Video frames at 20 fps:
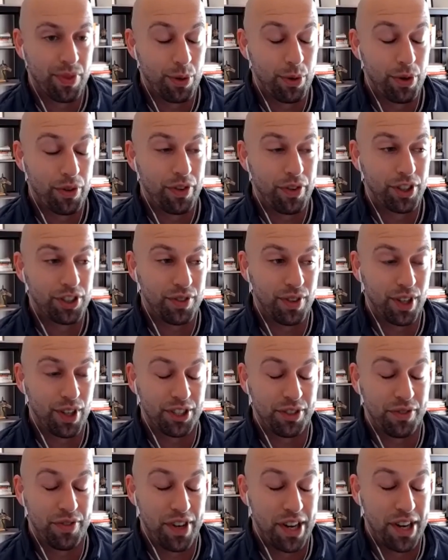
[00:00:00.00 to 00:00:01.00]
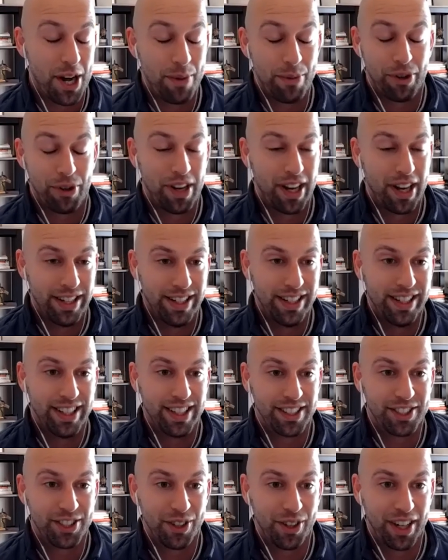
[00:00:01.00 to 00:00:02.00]
Well, first of all, it's a phenomenal
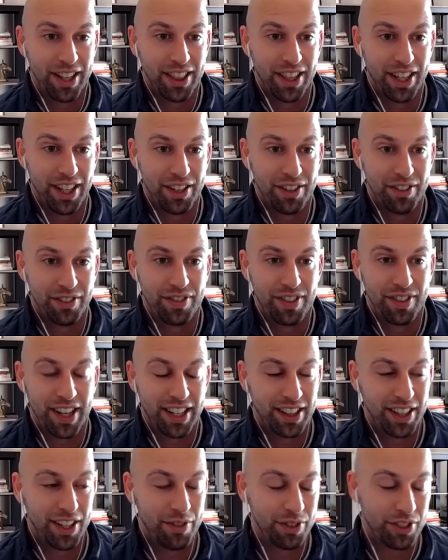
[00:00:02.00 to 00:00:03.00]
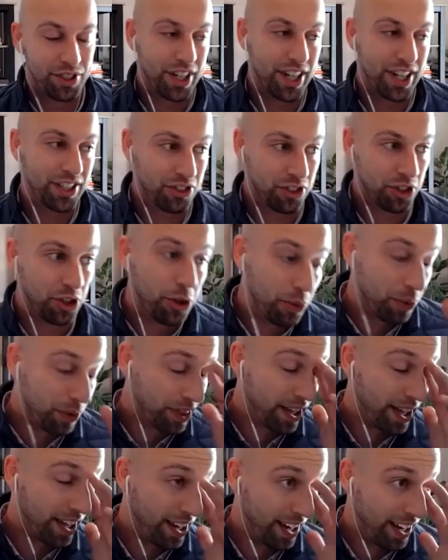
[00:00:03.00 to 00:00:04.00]
idea. So I love I love what you guys are doing with
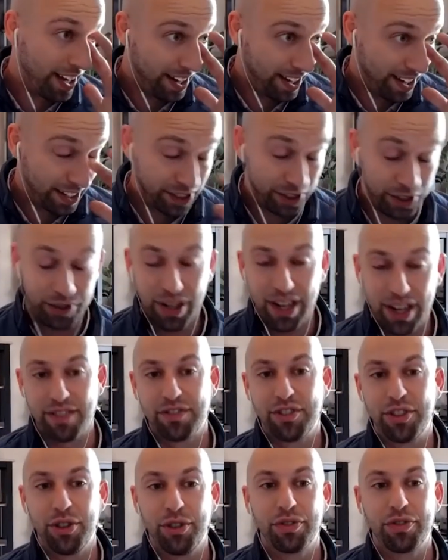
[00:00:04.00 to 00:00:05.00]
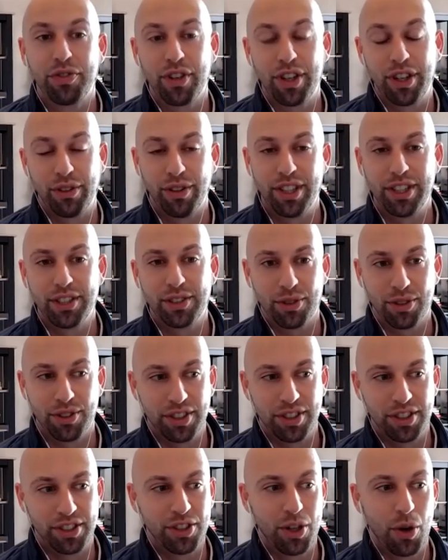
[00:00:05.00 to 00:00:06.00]
that. And I do have two free
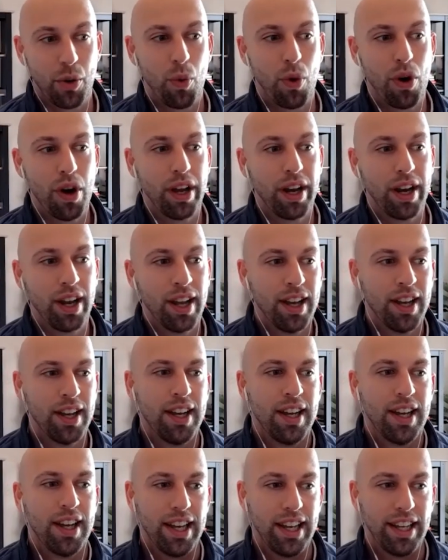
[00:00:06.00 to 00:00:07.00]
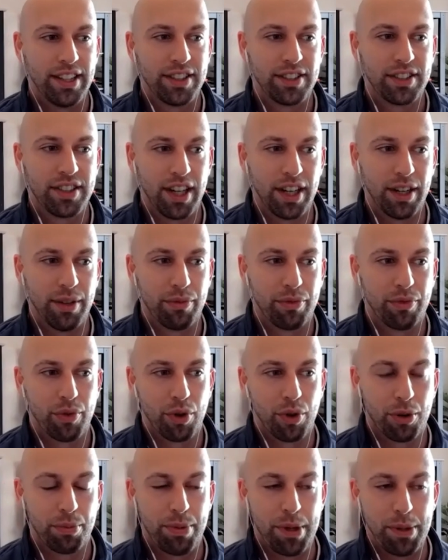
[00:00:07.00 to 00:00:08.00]
resources. So one, it's um,
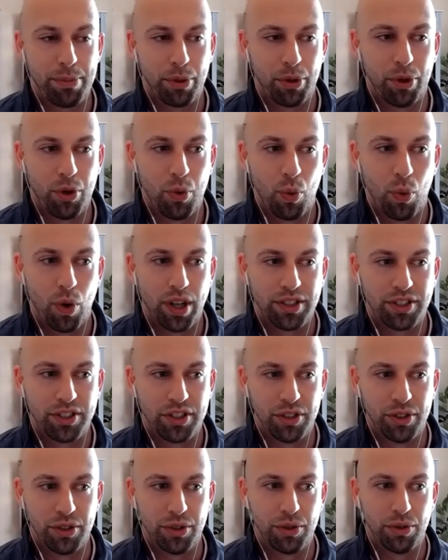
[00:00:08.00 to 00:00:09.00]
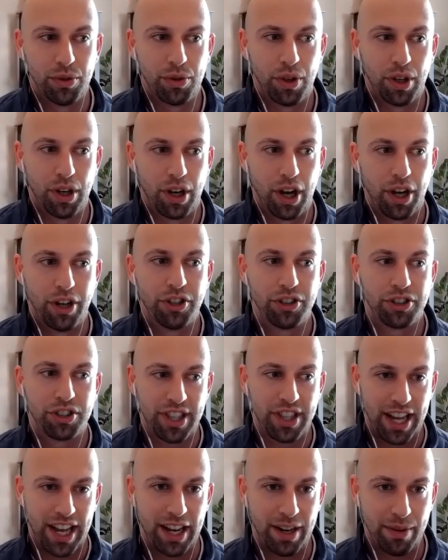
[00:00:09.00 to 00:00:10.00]
for people who want to
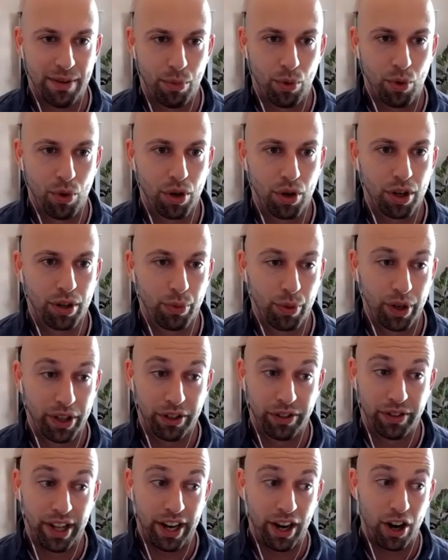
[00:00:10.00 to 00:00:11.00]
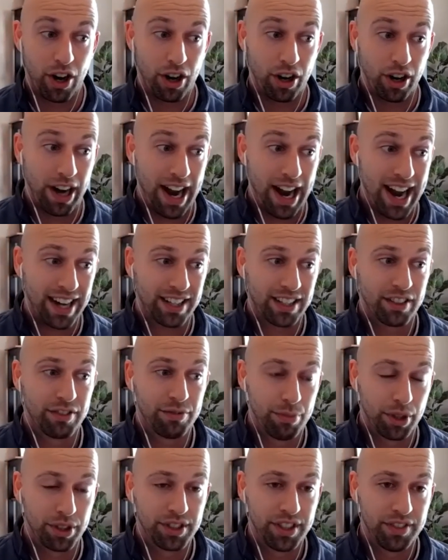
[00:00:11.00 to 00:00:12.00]
understand more whether they are active
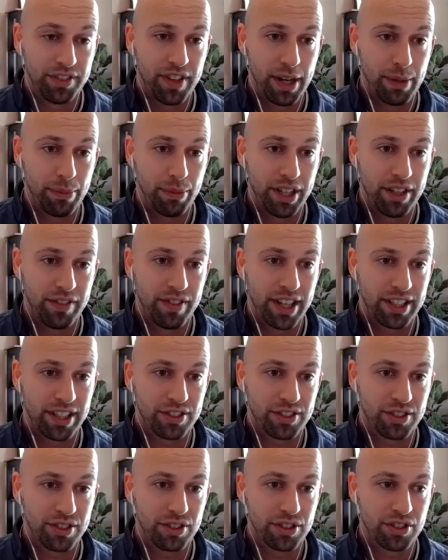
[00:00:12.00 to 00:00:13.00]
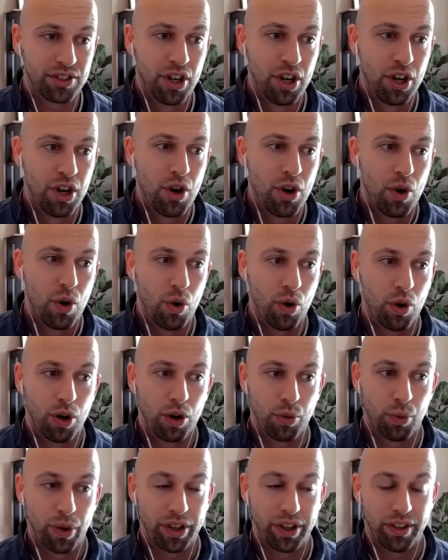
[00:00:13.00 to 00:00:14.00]
multifamily investors
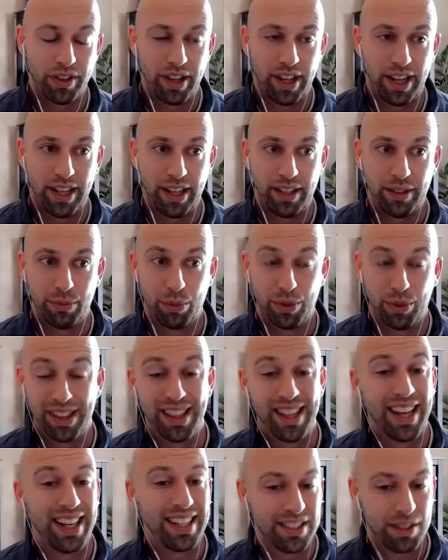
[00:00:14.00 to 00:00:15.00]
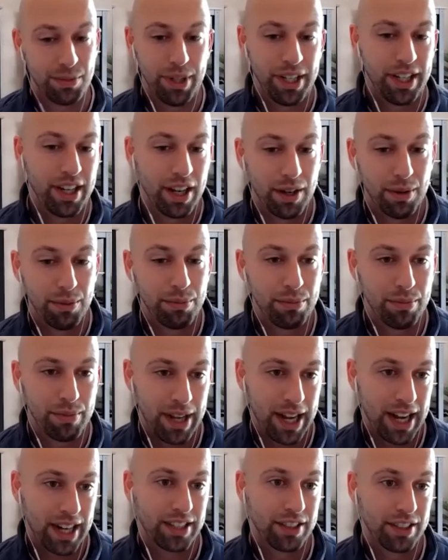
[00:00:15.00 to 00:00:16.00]
or whether they would like to become
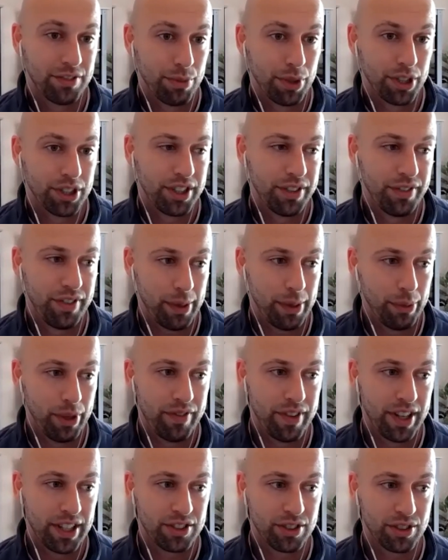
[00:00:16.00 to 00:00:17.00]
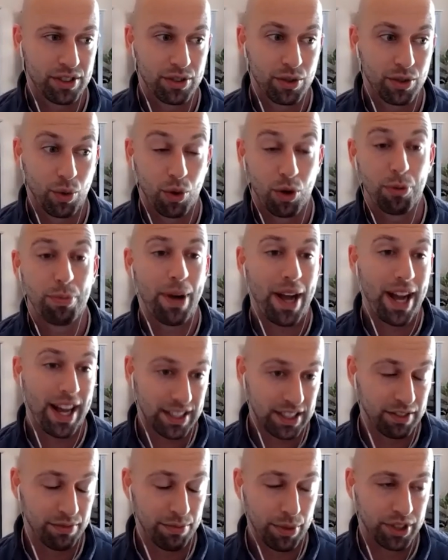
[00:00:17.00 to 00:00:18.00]
active multifamily investors or
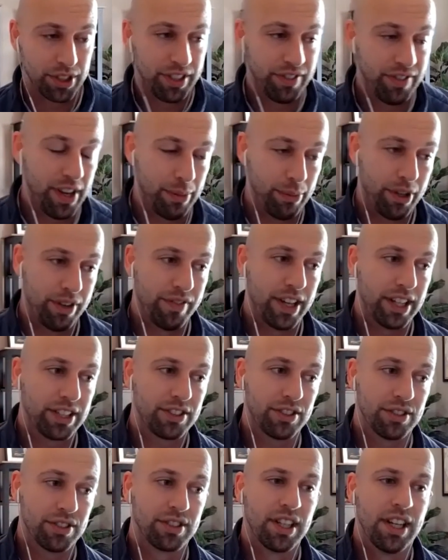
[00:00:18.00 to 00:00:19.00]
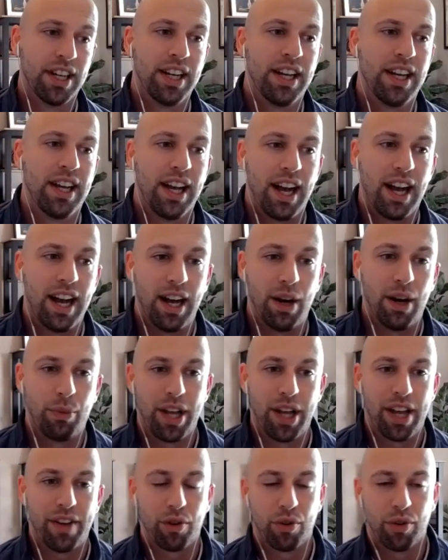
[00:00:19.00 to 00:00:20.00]
passive multifamily investors uh,
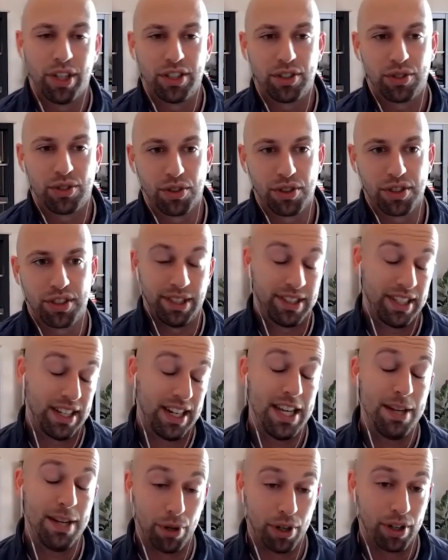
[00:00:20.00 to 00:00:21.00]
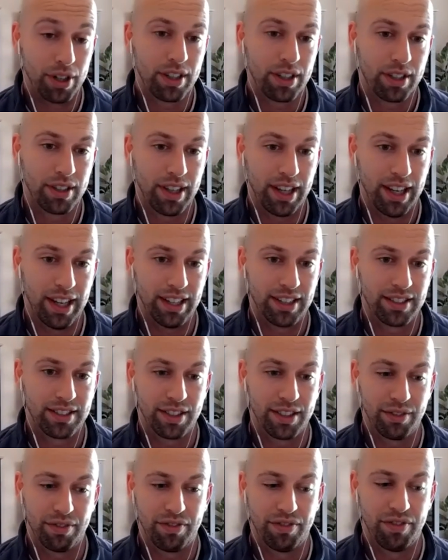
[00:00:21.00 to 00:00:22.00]
we have a resource. It's an ebook, and it's
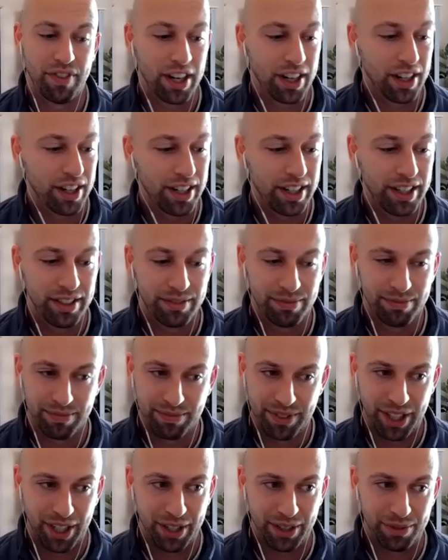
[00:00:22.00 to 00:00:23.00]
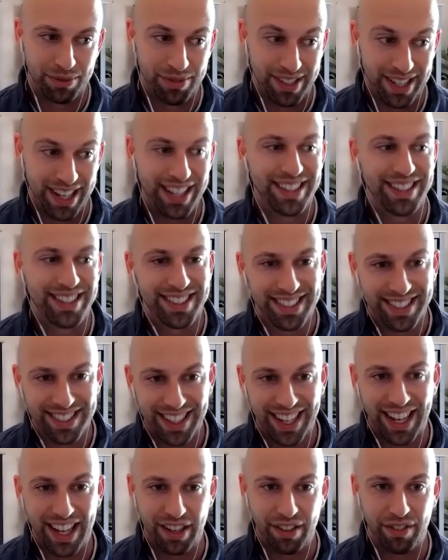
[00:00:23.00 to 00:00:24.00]
a very you know dense
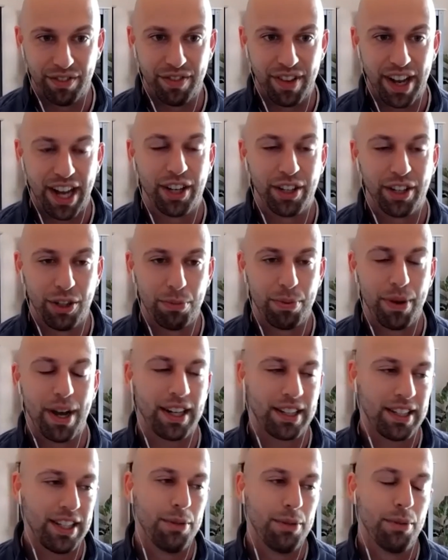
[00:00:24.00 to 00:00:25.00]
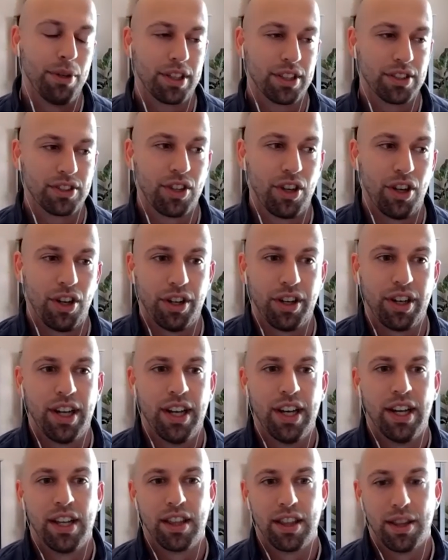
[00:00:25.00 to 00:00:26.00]
and value packed ebook. It's called
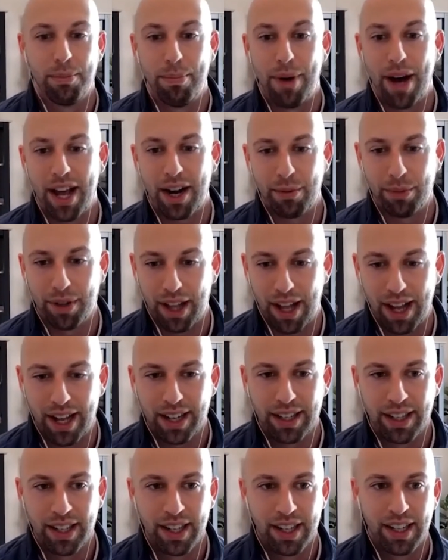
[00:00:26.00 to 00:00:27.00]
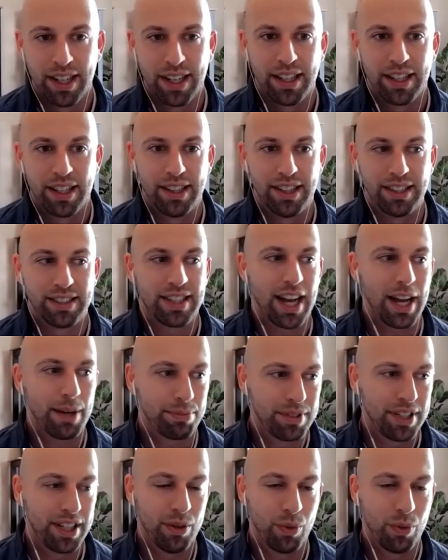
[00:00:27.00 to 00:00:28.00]
"The Bottom Line: The
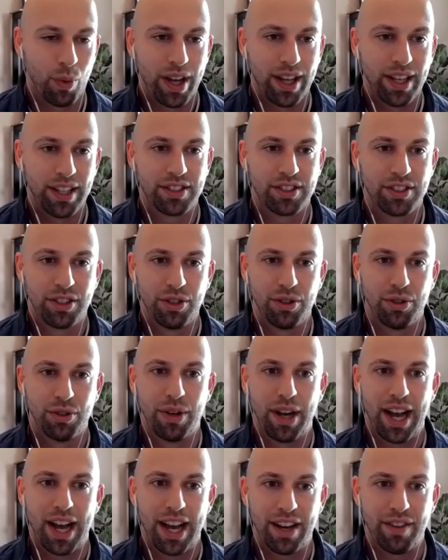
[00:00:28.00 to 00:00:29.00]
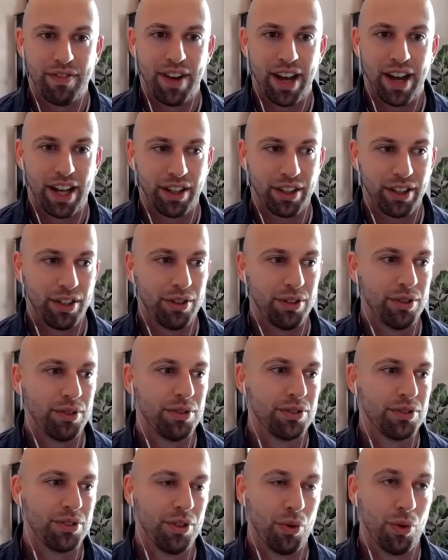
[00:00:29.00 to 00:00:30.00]
Top Ten Ways to Add
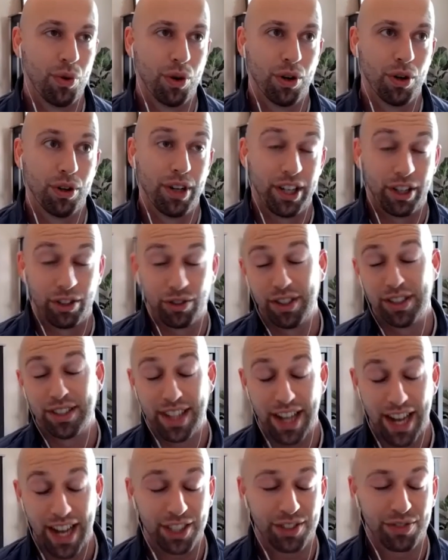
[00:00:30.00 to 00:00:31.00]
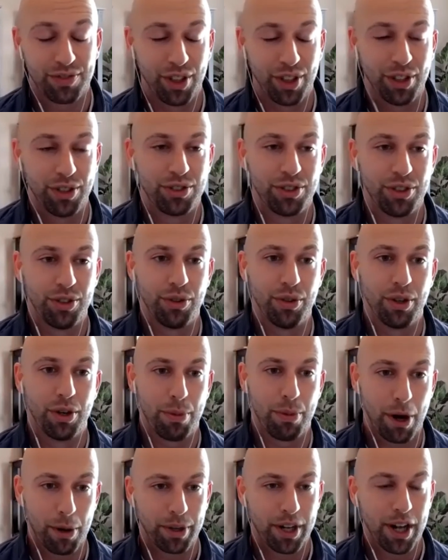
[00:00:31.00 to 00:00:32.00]
Value or Increase Cash Flow to an
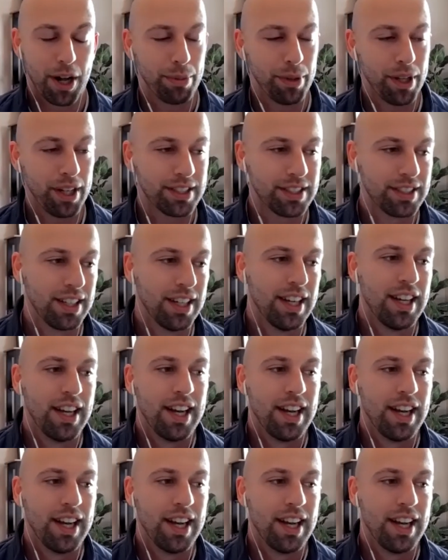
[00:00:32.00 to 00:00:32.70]
Apartment Complex."